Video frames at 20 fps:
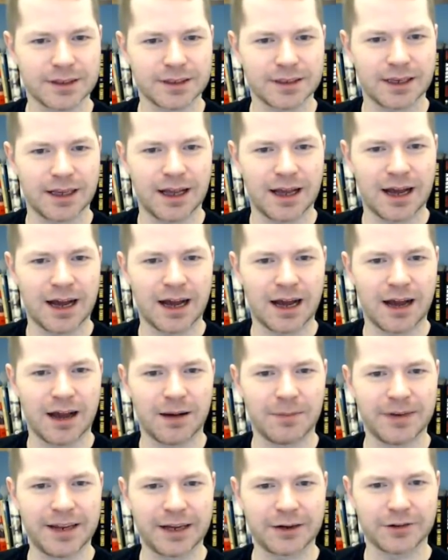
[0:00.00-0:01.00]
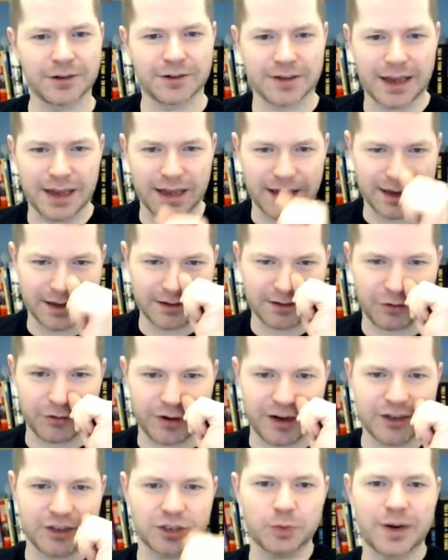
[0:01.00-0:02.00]
Um, Nickel says
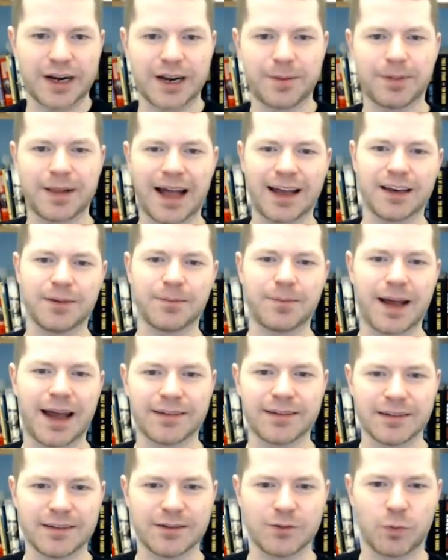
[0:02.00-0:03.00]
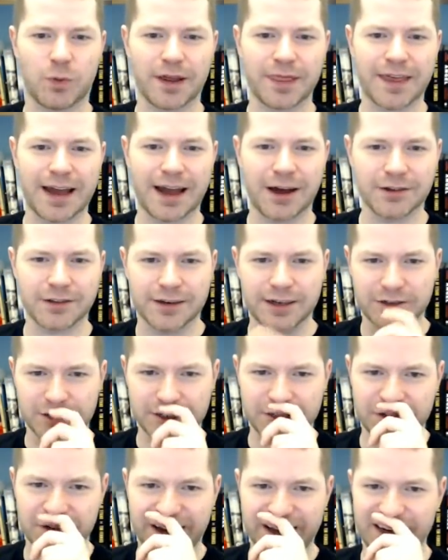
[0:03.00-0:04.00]
320 platinum passes, 1,000
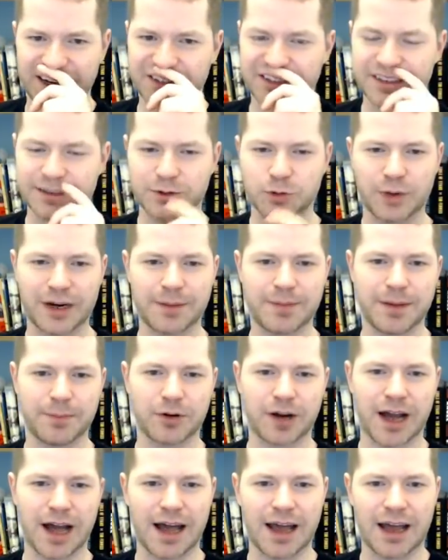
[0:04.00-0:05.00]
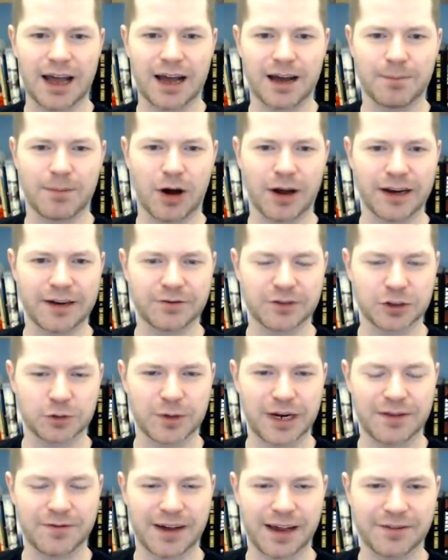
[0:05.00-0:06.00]
entries, so 820 people got uh, bought in for
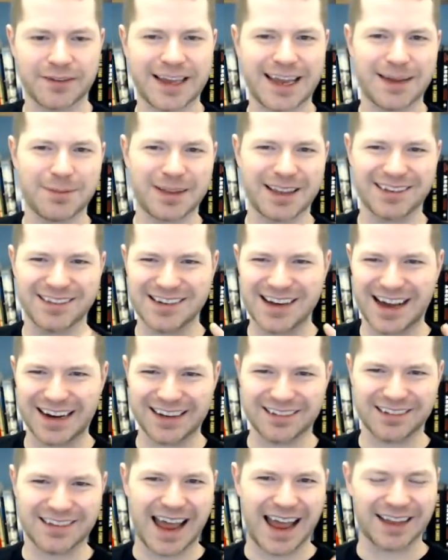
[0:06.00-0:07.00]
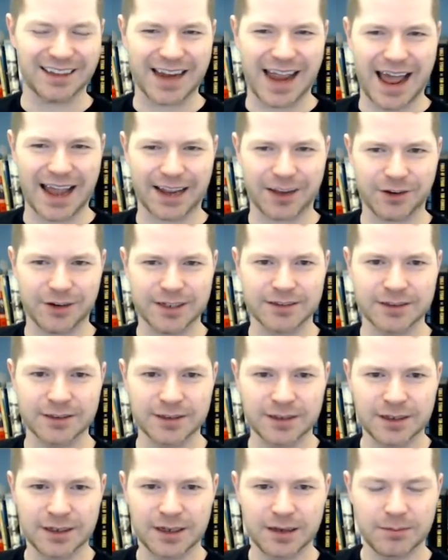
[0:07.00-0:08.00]
25k, but that's not exactly accurate
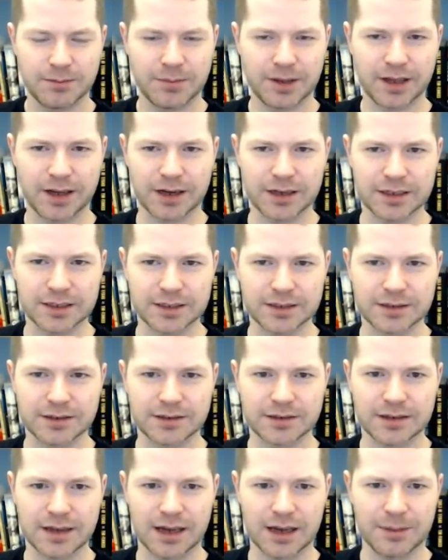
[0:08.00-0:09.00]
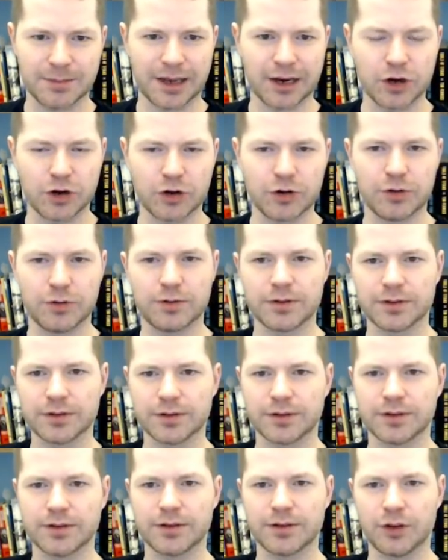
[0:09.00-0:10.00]
because um, I know
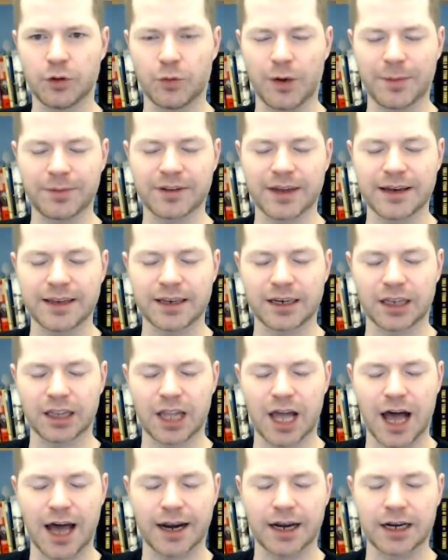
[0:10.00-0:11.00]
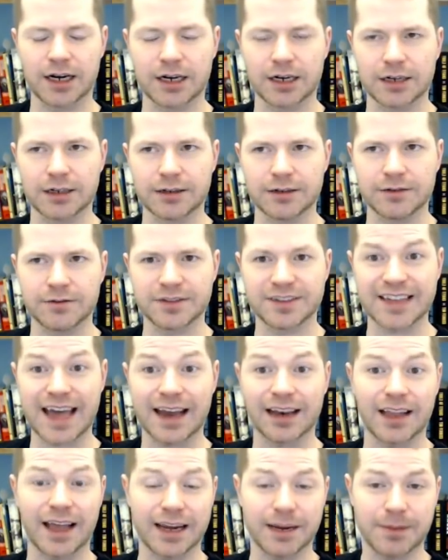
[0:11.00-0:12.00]
the website did a lot of
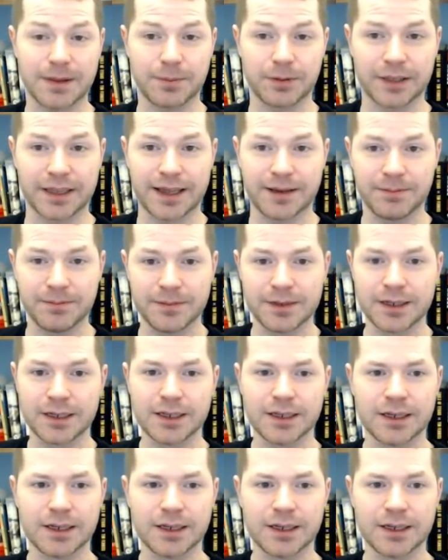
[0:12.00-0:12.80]
satelliting people in.